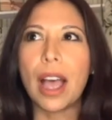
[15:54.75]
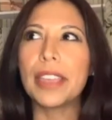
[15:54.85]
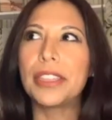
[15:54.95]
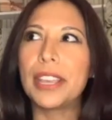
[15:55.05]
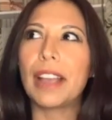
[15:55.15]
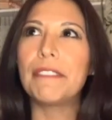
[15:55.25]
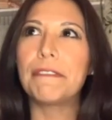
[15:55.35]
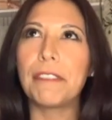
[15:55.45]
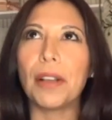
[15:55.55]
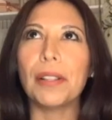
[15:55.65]
I think I
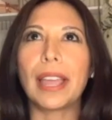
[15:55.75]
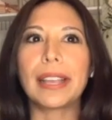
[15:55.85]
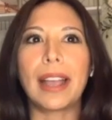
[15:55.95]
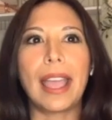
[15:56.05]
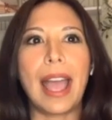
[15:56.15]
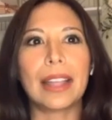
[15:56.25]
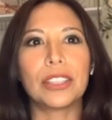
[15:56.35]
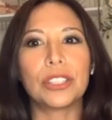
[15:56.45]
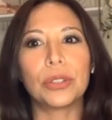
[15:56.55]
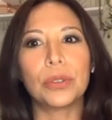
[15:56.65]
felt like I
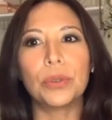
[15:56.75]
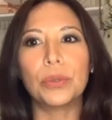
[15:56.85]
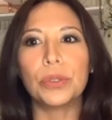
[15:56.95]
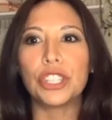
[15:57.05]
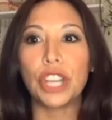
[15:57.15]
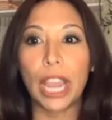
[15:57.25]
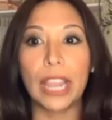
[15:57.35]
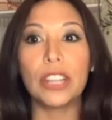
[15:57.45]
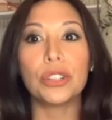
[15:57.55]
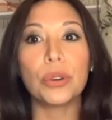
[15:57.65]
had to
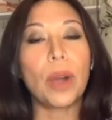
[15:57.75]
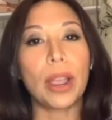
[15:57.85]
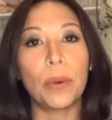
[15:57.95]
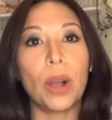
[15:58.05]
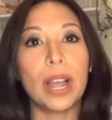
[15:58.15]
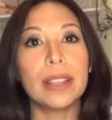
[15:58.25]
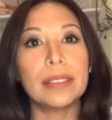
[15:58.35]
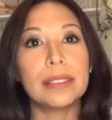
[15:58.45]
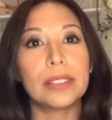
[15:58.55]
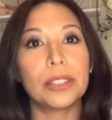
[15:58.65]
change who I
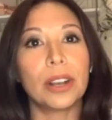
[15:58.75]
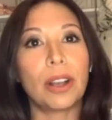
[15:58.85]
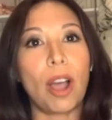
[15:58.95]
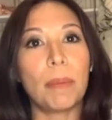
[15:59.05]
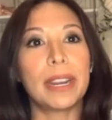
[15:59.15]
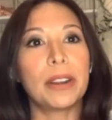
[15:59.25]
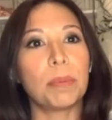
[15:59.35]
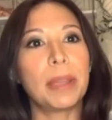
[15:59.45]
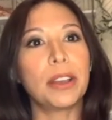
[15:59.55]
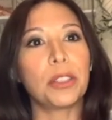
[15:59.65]
was to accommodate or
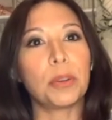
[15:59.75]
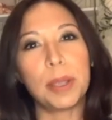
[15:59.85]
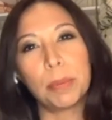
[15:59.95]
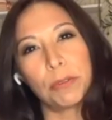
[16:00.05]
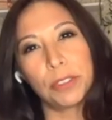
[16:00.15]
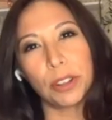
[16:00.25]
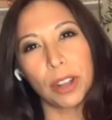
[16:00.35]
make other people feel